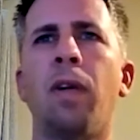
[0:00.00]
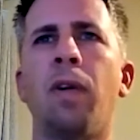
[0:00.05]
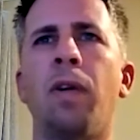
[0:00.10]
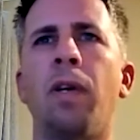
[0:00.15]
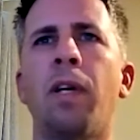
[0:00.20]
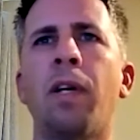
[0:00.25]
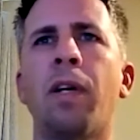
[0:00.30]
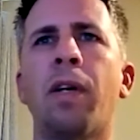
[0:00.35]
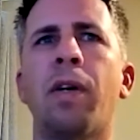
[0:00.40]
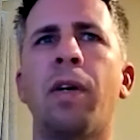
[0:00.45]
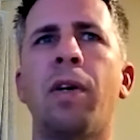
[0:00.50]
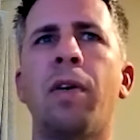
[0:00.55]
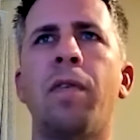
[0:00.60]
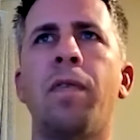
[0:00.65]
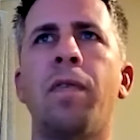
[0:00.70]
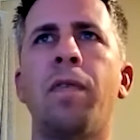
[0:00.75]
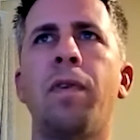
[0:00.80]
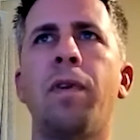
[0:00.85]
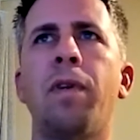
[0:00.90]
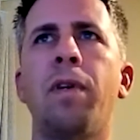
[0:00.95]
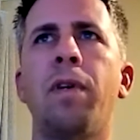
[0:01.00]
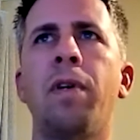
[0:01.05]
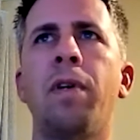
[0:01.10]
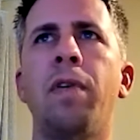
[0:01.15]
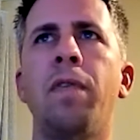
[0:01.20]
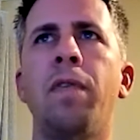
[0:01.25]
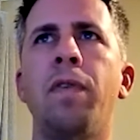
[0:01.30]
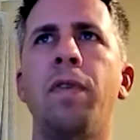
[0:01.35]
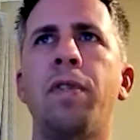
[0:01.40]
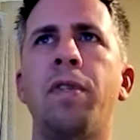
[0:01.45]
learning curve
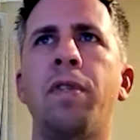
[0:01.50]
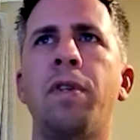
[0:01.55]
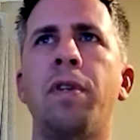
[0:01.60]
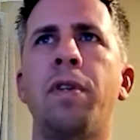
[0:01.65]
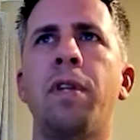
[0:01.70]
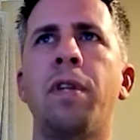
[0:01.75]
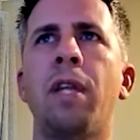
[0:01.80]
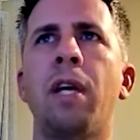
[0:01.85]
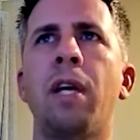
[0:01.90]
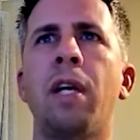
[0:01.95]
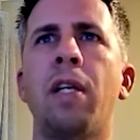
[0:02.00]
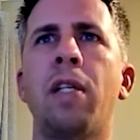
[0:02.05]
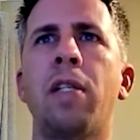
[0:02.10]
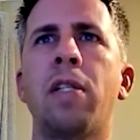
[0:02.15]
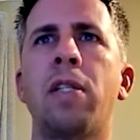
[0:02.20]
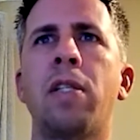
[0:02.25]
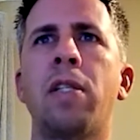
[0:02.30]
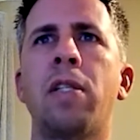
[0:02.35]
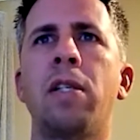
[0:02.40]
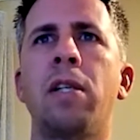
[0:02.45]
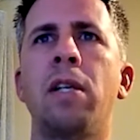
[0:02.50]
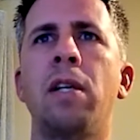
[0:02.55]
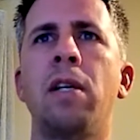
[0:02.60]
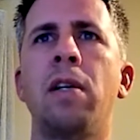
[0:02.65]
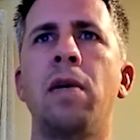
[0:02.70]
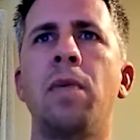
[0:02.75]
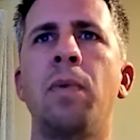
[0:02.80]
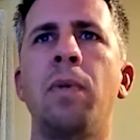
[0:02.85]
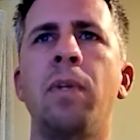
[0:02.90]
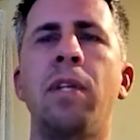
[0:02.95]
for certain things.
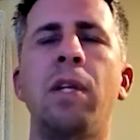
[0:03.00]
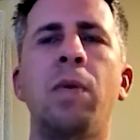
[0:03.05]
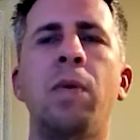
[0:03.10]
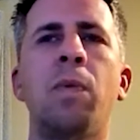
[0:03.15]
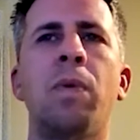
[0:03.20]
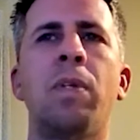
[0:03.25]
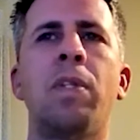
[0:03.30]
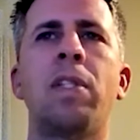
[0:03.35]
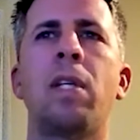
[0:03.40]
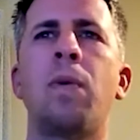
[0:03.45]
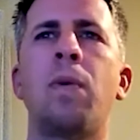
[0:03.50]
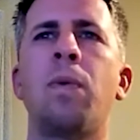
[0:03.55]
But then once